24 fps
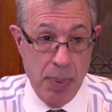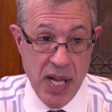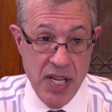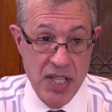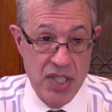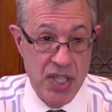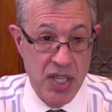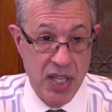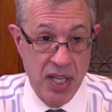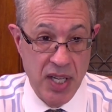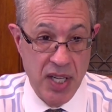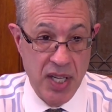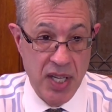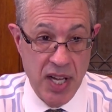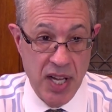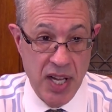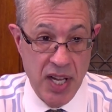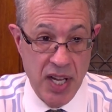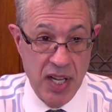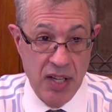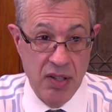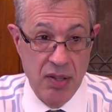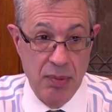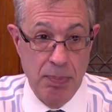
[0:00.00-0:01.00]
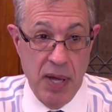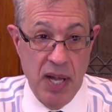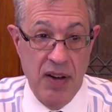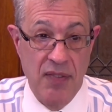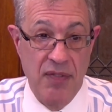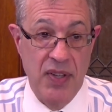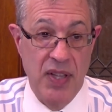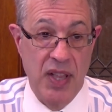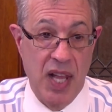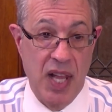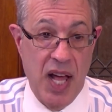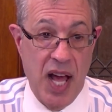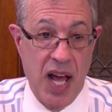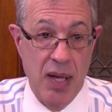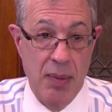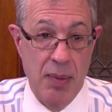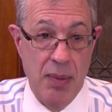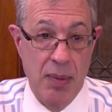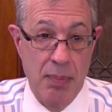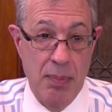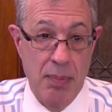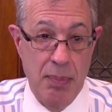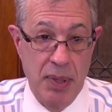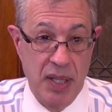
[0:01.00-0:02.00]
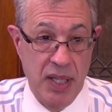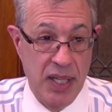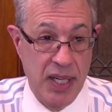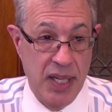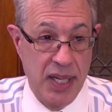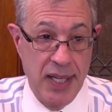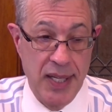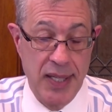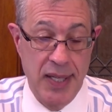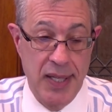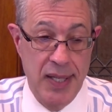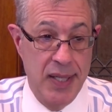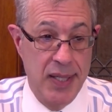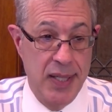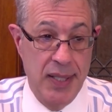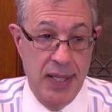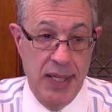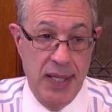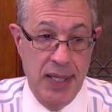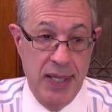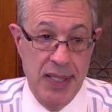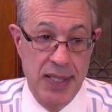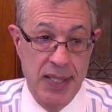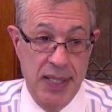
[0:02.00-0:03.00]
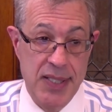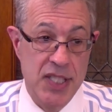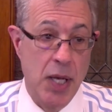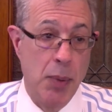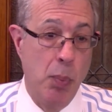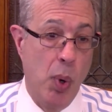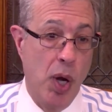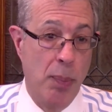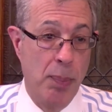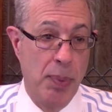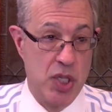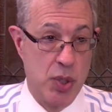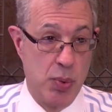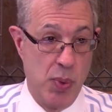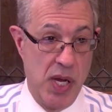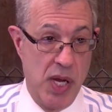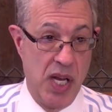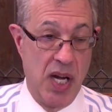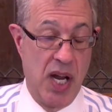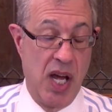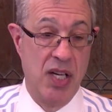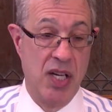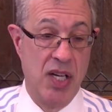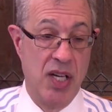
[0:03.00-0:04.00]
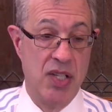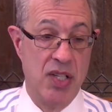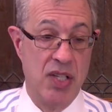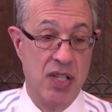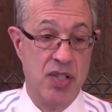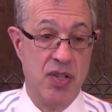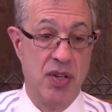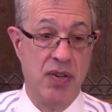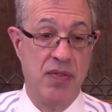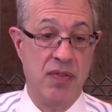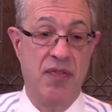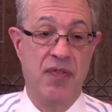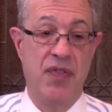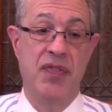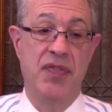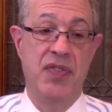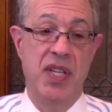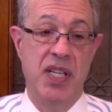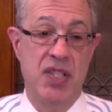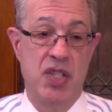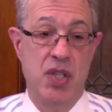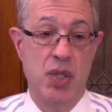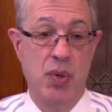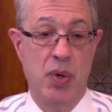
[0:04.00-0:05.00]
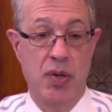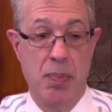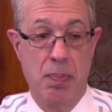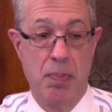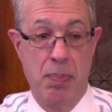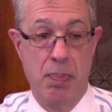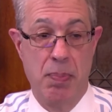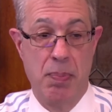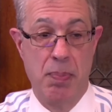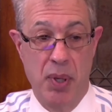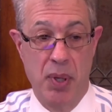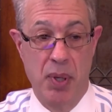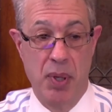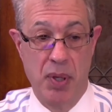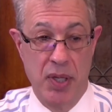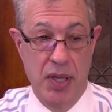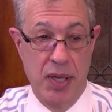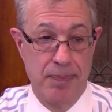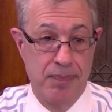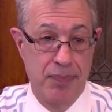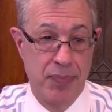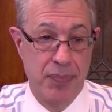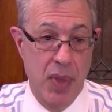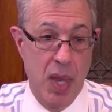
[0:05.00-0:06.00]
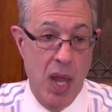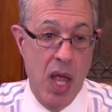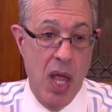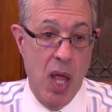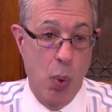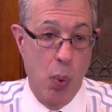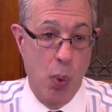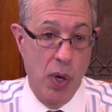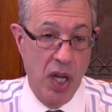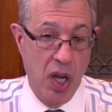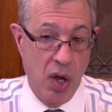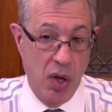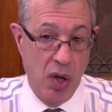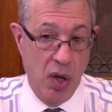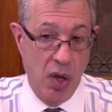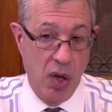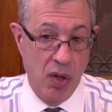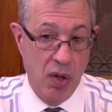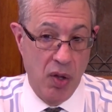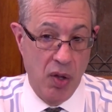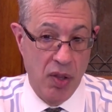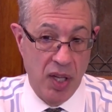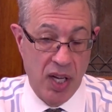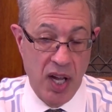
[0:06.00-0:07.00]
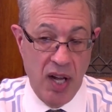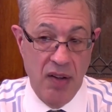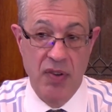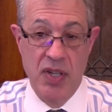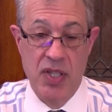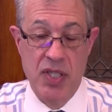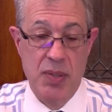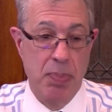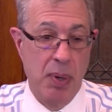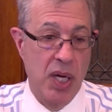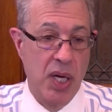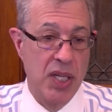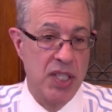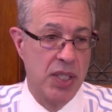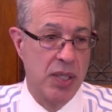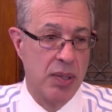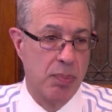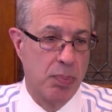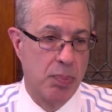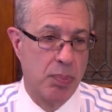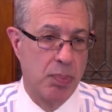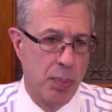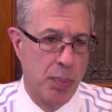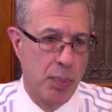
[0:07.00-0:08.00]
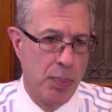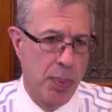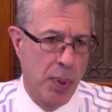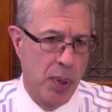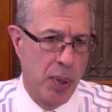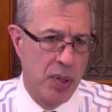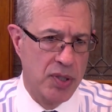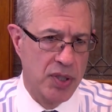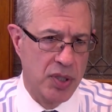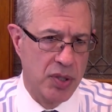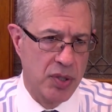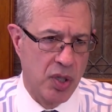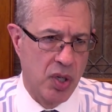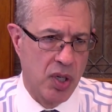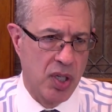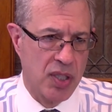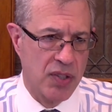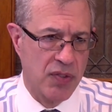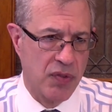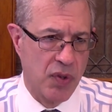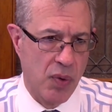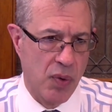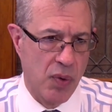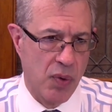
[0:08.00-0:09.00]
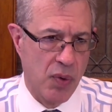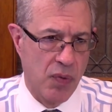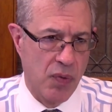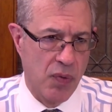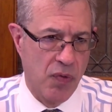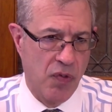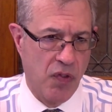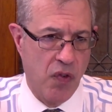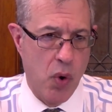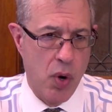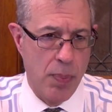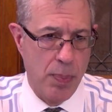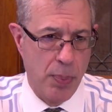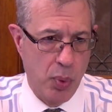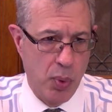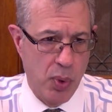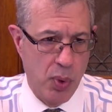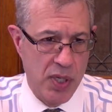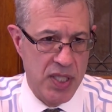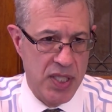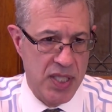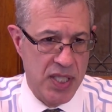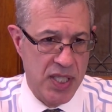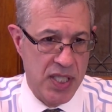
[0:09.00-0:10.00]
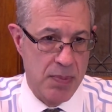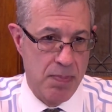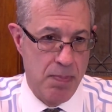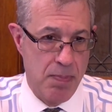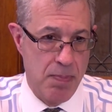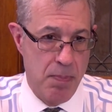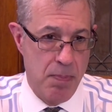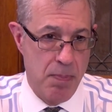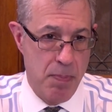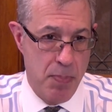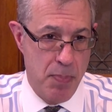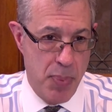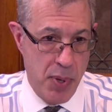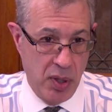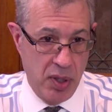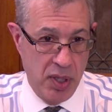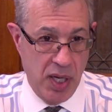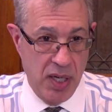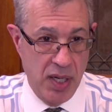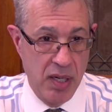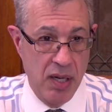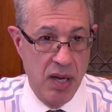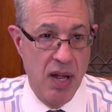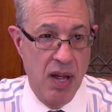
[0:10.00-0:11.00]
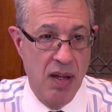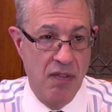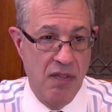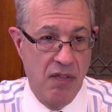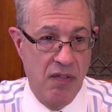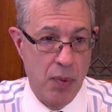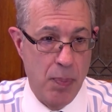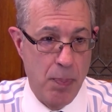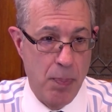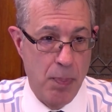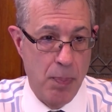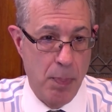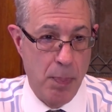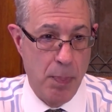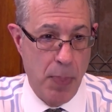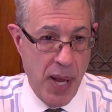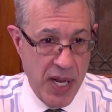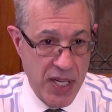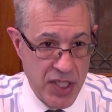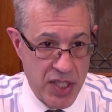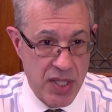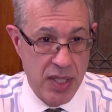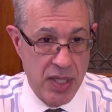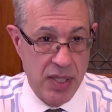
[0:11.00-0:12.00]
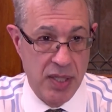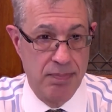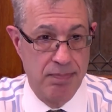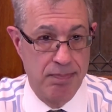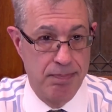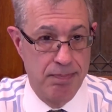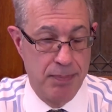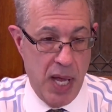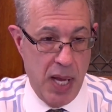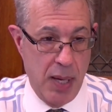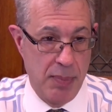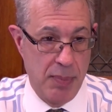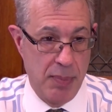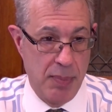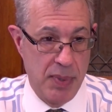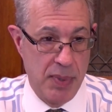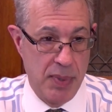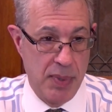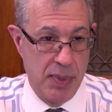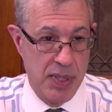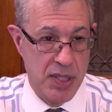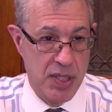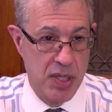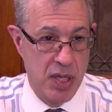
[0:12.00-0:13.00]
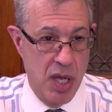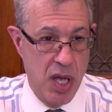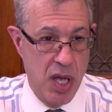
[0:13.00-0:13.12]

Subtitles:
pension and health benefit liability somewhere between 150 and 200 billion. We know the governor's budget proposal calls for 4.6 billion for pension payments.